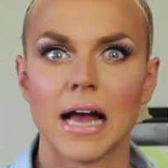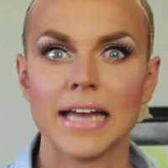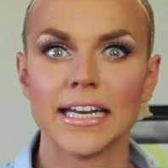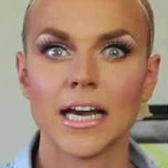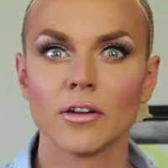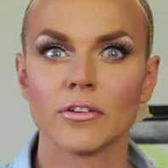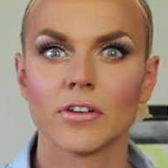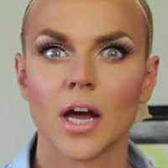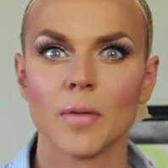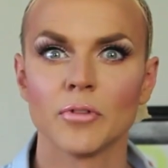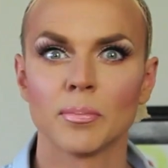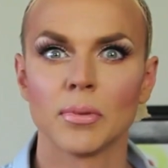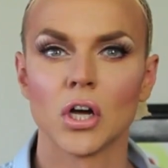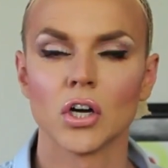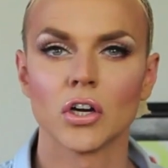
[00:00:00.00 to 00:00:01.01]
And now it's time
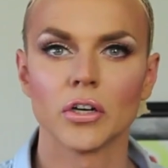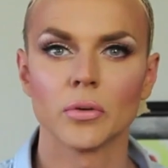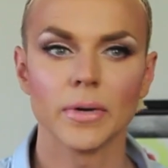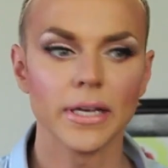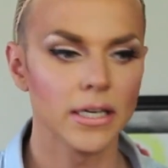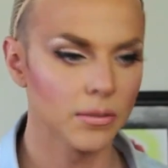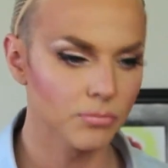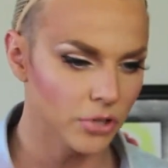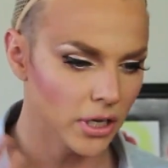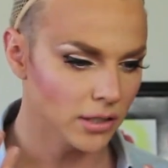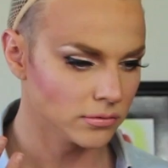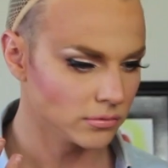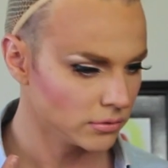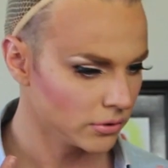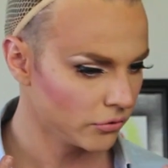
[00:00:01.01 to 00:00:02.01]
to plonk on a wig. I'm
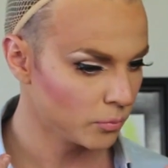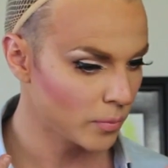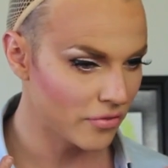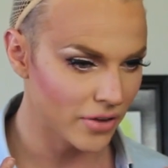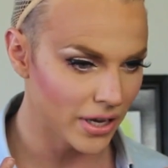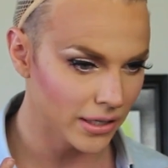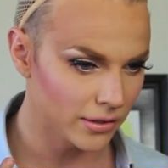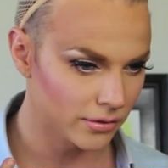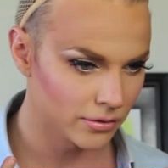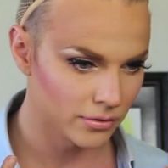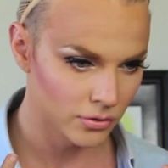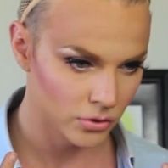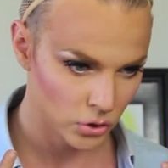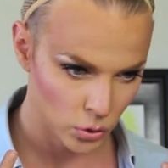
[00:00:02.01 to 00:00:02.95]
done. This is my face.